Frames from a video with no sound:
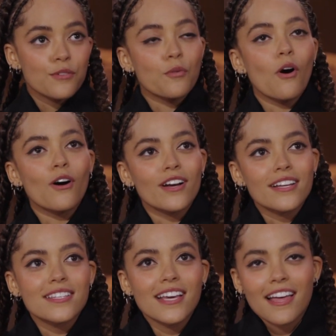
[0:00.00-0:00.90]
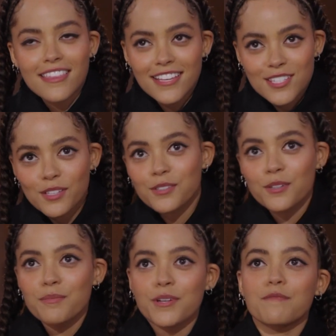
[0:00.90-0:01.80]
Well, I think it's a
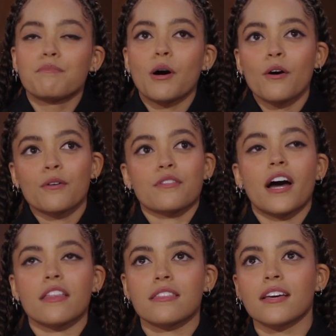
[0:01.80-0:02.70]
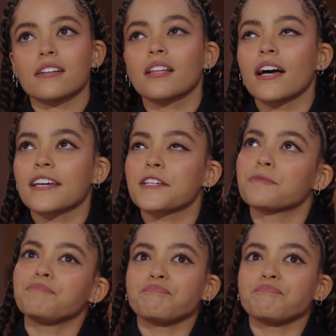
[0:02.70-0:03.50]
little bit of both. I think, like,